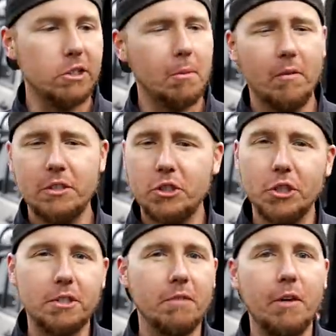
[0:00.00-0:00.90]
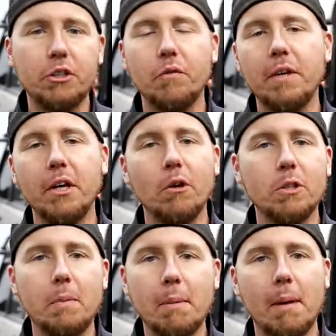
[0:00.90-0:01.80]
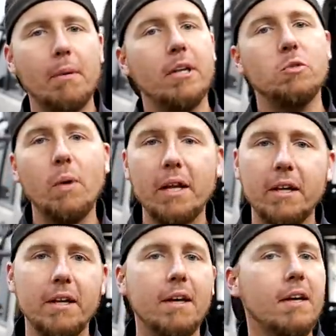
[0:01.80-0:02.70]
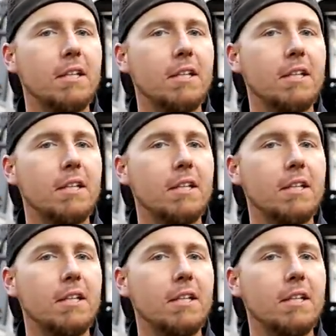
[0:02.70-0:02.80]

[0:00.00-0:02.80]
Some of it's just adventure videos of me and my buddies wheeling.